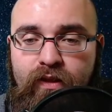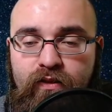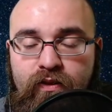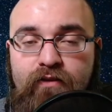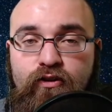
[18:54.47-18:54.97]

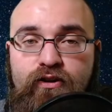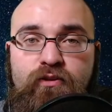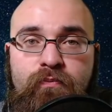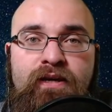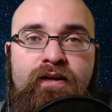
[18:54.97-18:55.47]
they look to
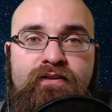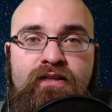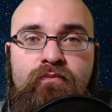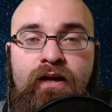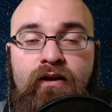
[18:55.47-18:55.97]
be a
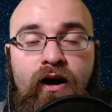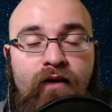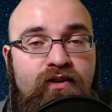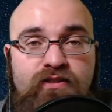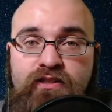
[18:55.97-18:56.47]
team that
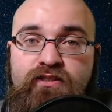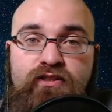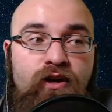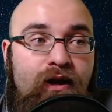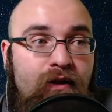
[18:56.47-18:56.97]
obviously is
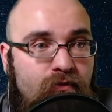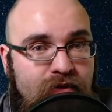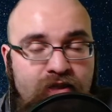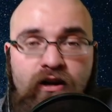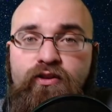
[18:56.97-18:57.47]
going to
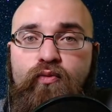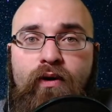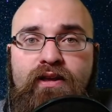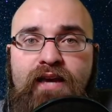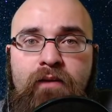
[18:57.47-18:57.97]
lean on the
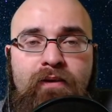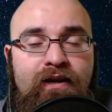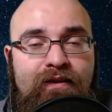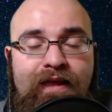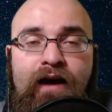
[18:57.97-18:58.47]
running game and
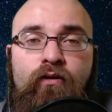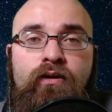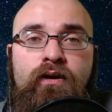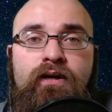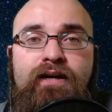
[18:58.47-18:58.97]
allow
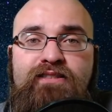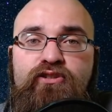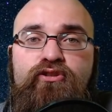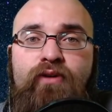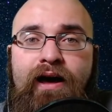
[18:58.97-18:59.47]

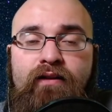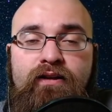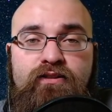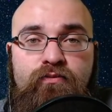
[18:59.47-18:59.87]
Ezekiel Elliott to